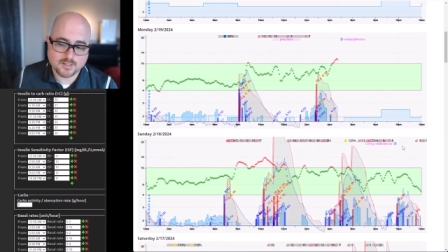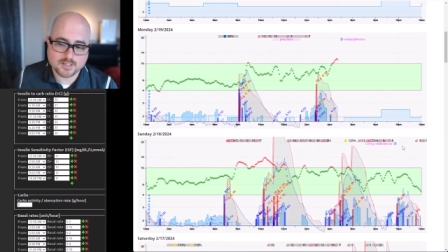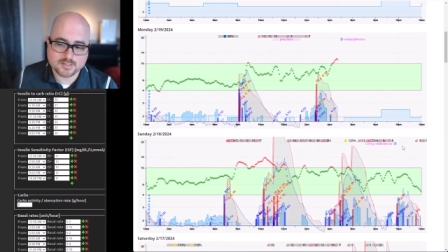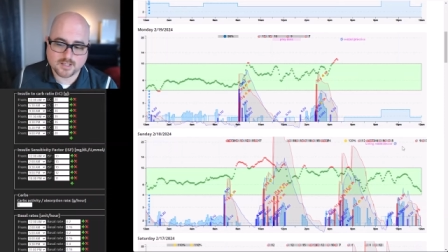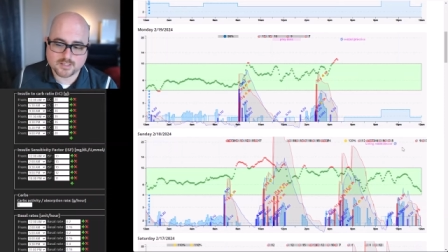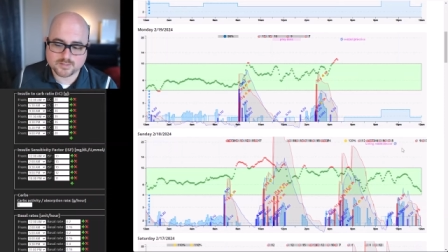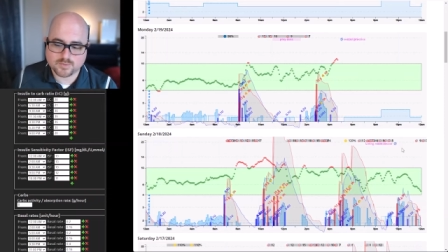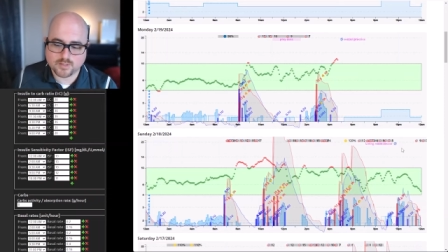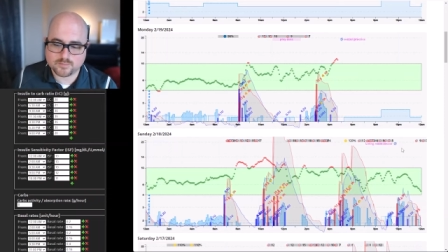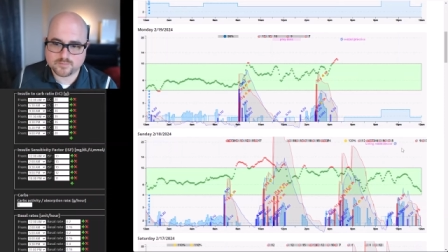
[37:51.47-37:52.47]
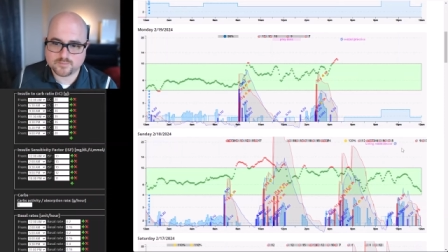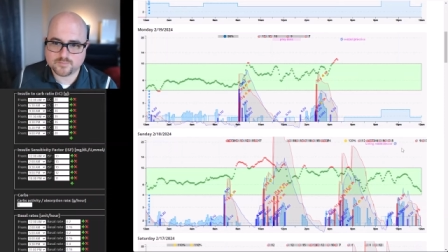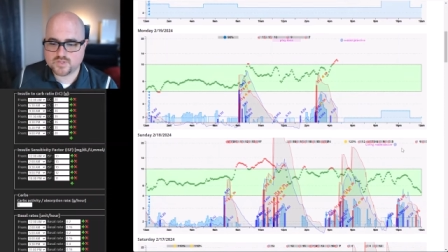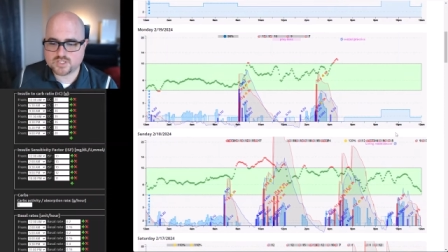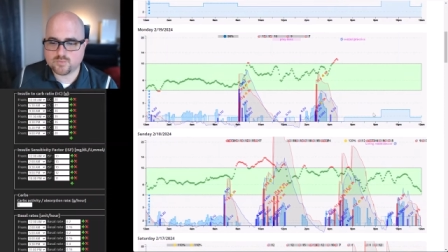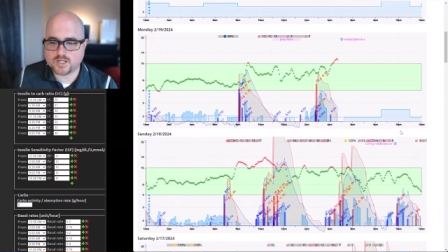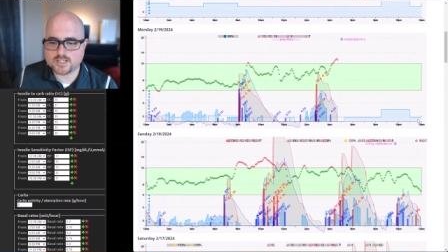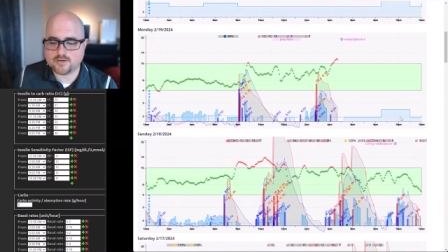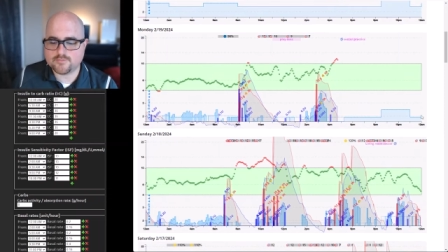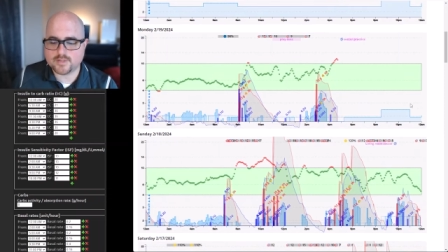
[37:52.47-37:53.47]
hasn't caused a problem just watch
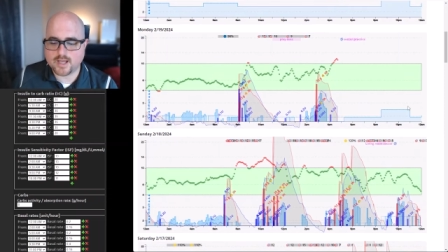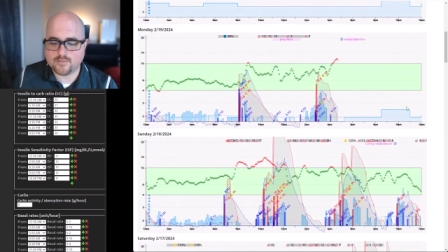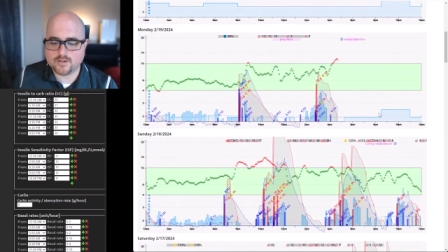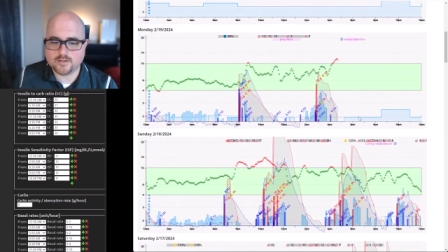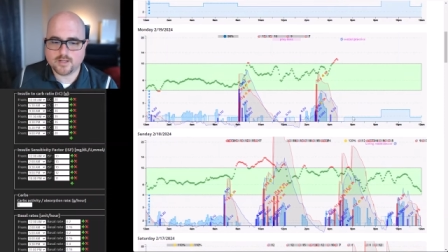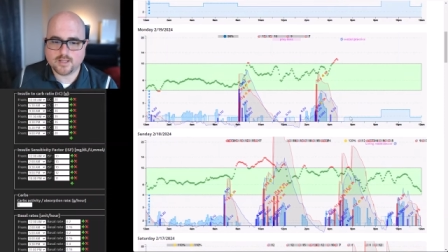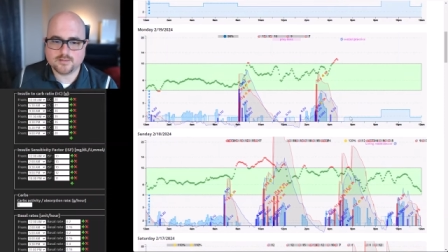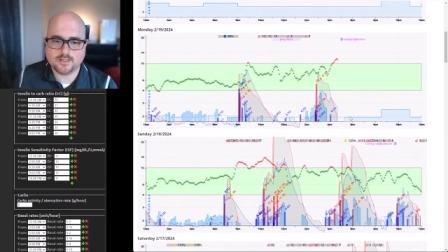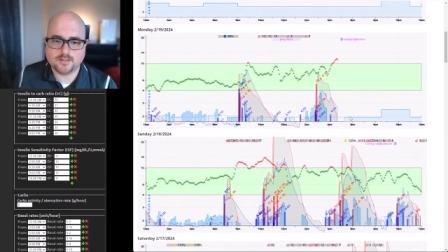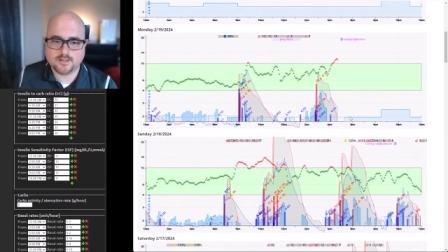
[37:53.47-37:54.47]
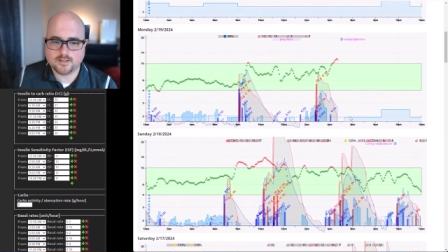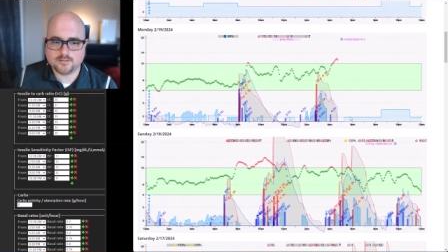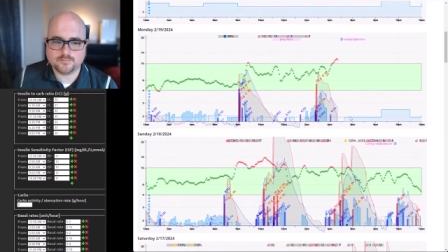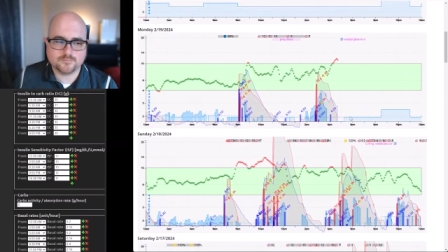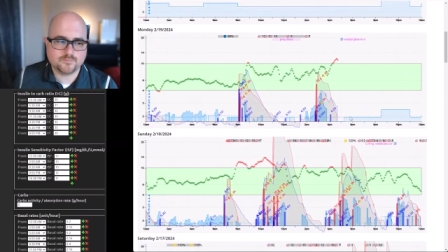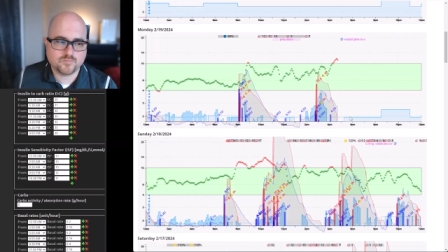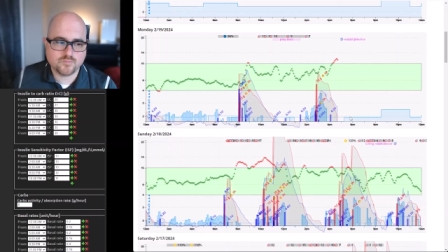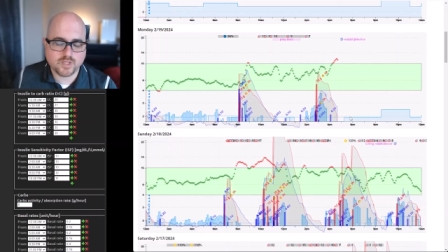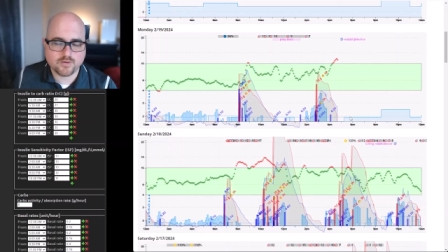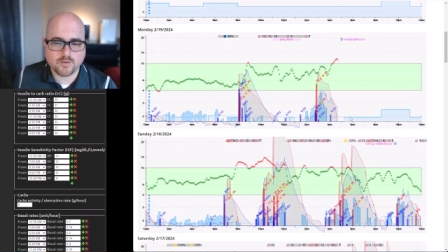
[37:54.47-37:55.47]
out for that one and then um,
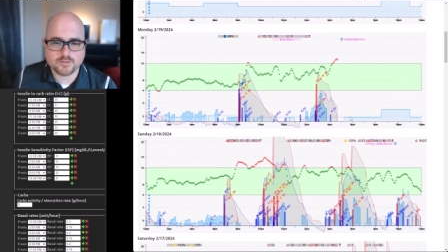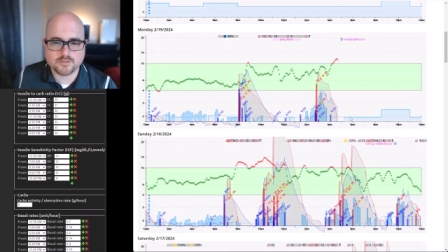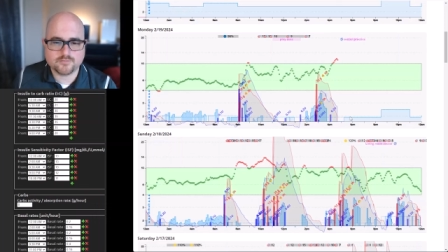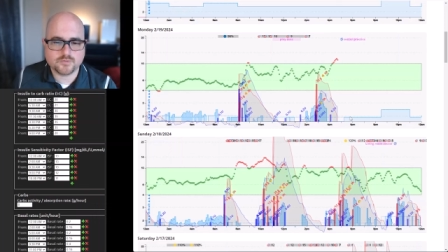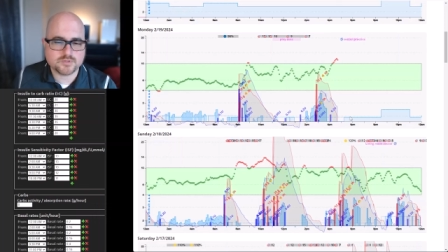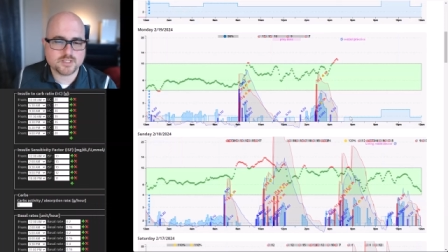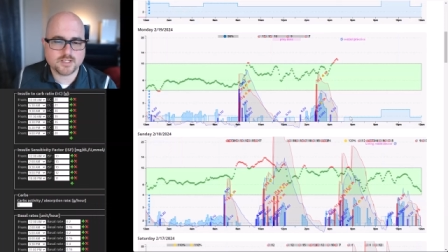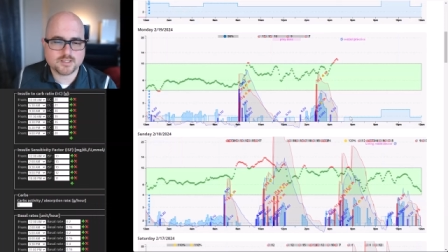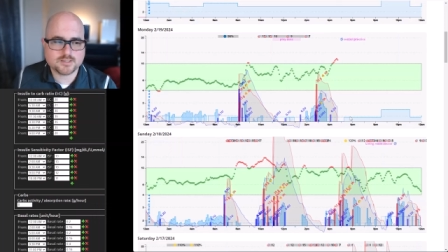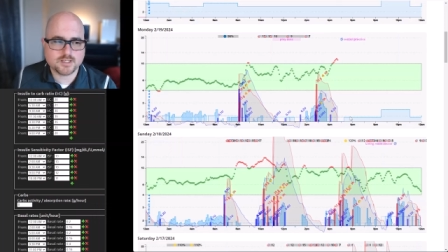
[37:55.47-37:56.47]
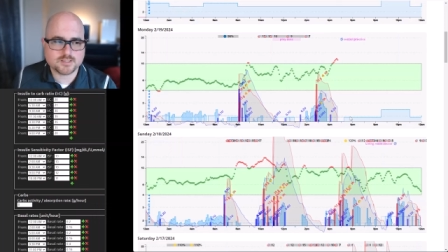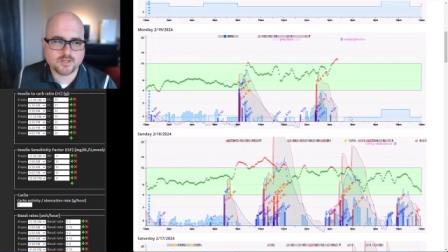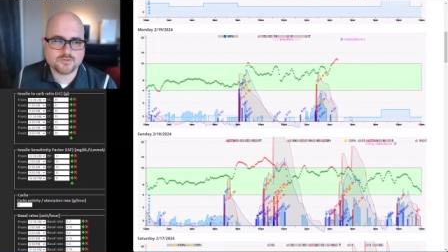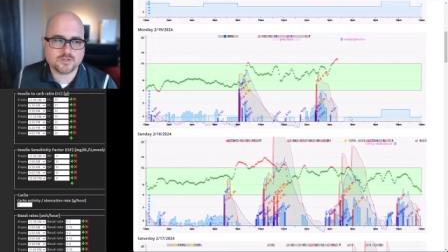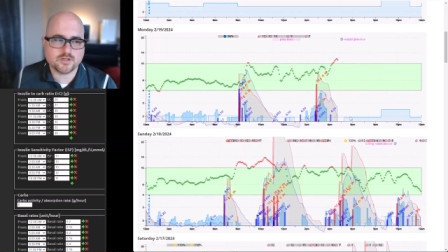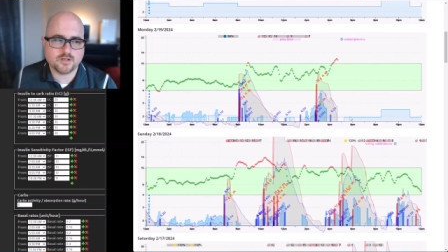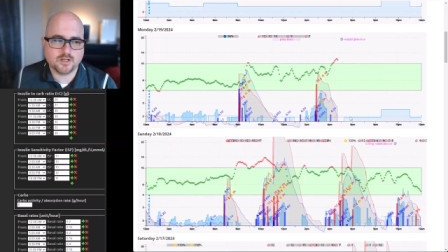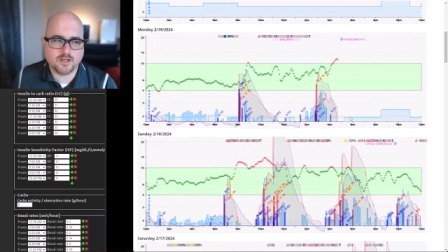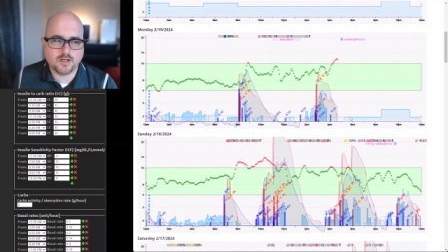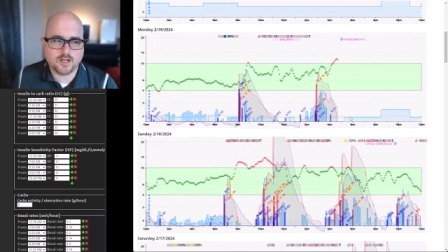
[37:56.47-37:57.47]
play around with the food settings because those are
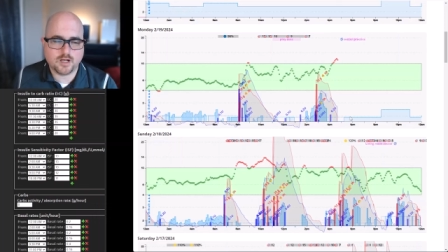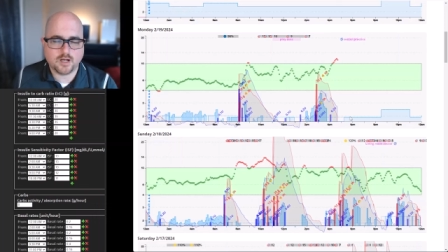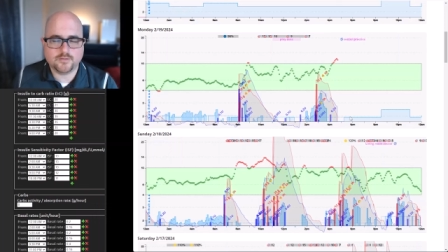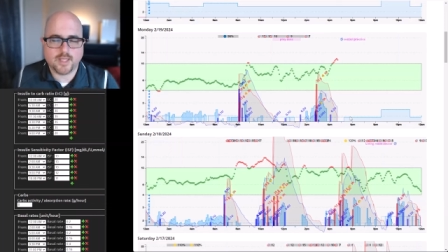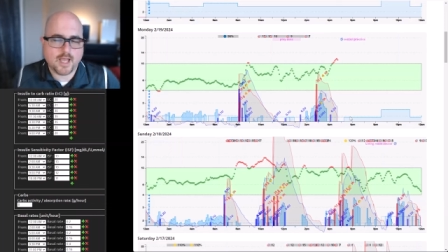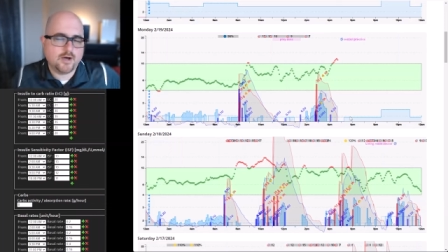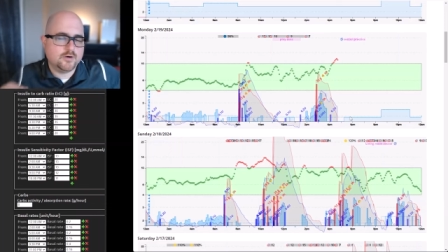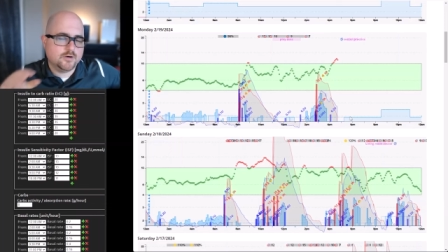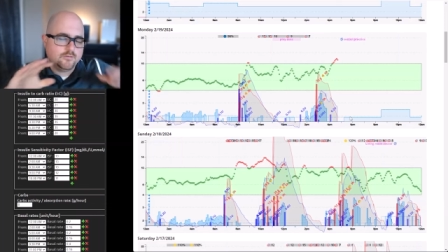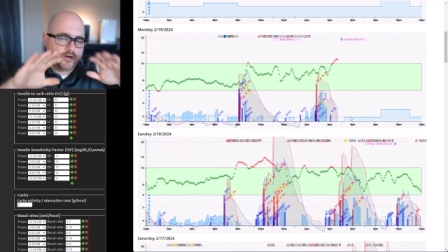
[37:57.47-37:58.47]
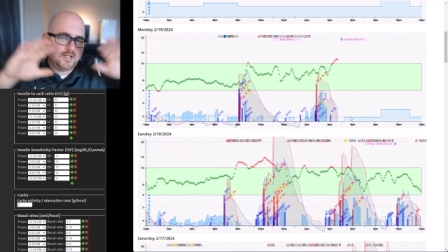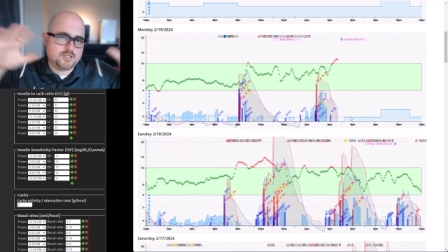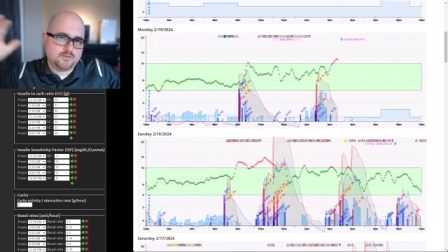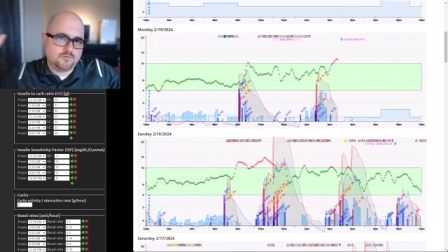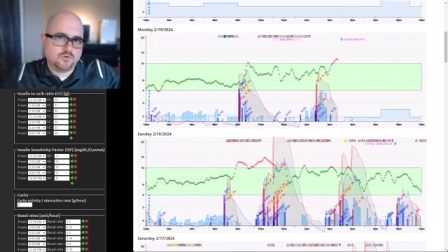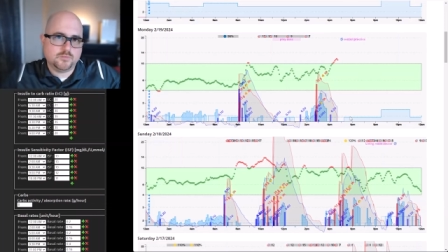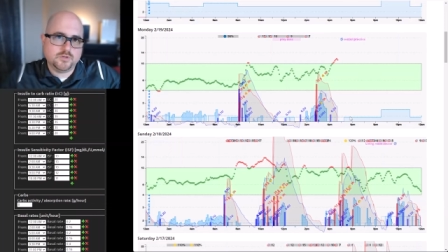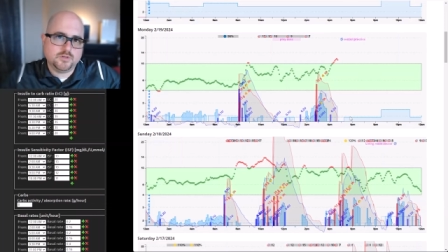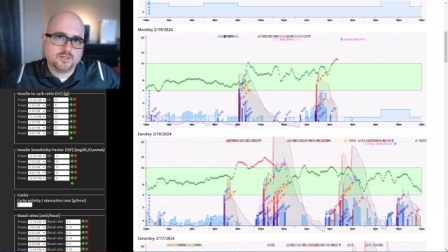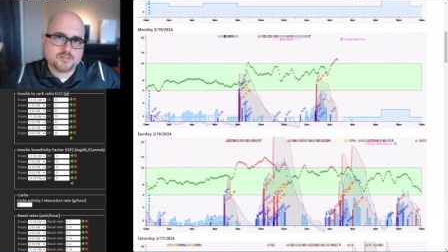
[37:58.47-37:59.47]
on the outer range of
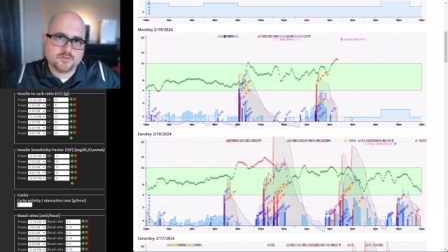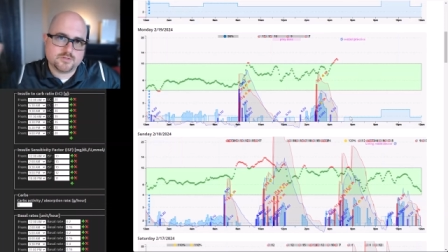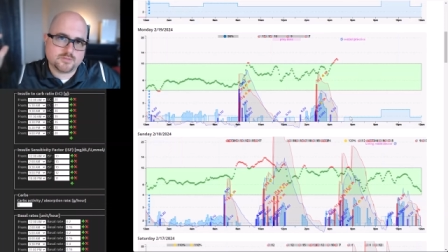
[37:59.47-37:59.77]
normal. And so those are